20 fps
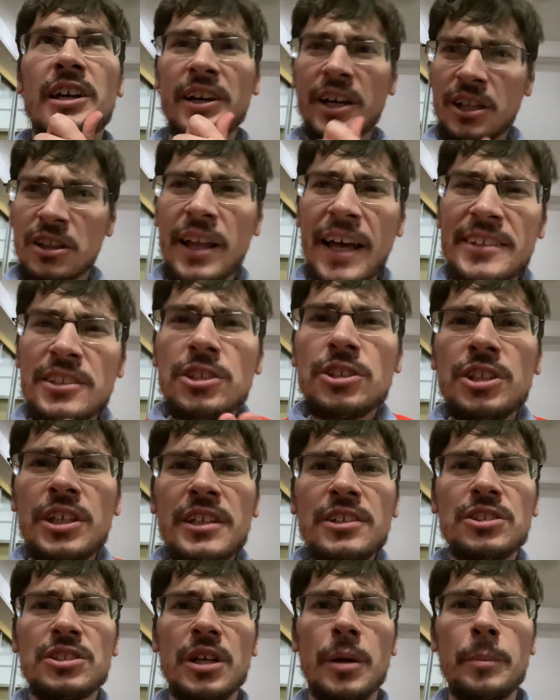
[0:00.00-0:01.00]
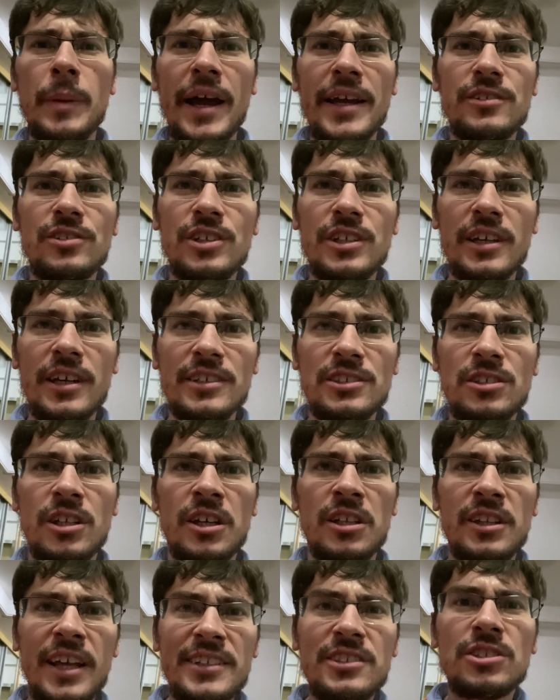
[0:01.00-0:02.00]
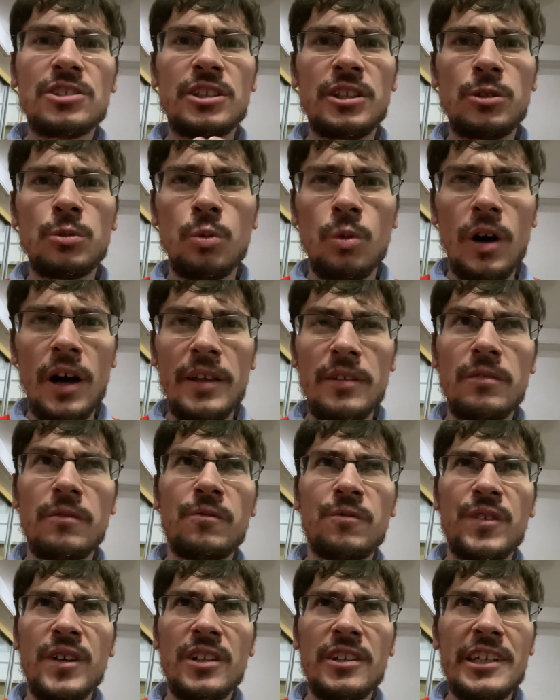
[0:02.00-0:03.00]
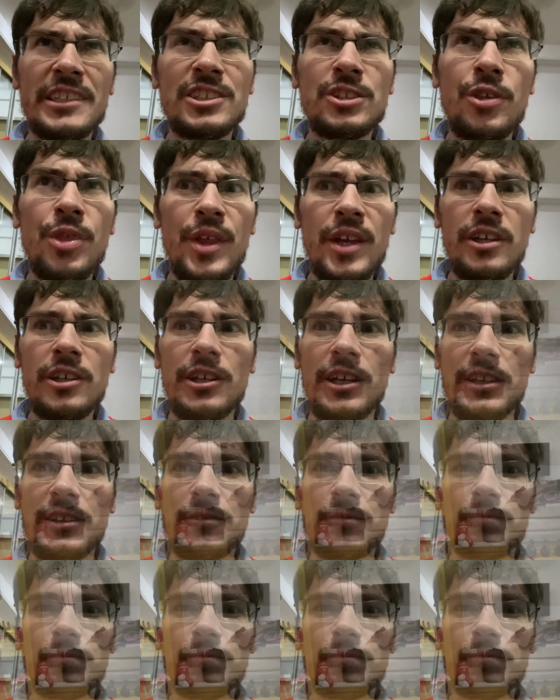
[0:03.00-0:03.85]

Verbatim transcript: Let's see some ideas. Let's see what Phil is thinking.